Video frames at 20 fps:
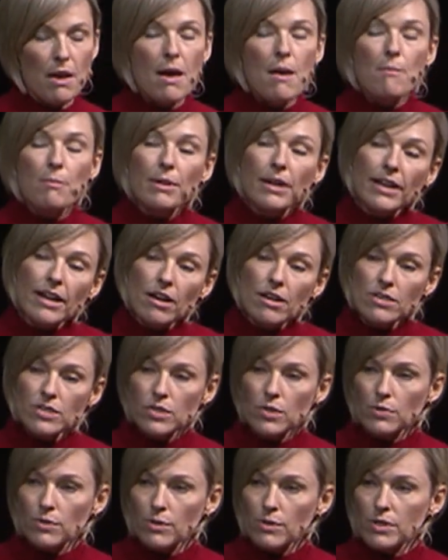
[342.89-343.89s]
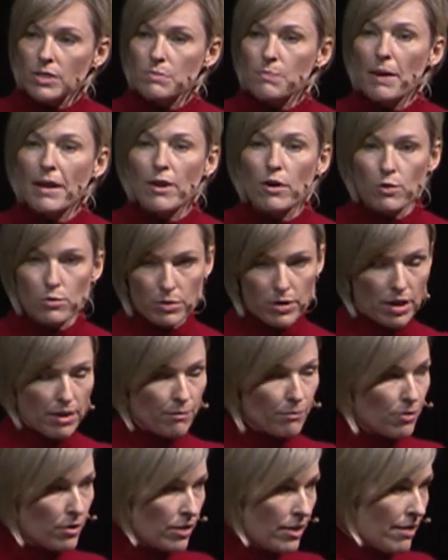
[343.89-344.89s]
but I also noticed my own
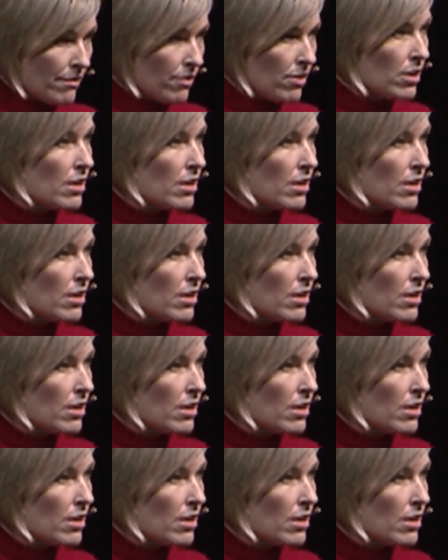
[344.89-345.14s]
comfort level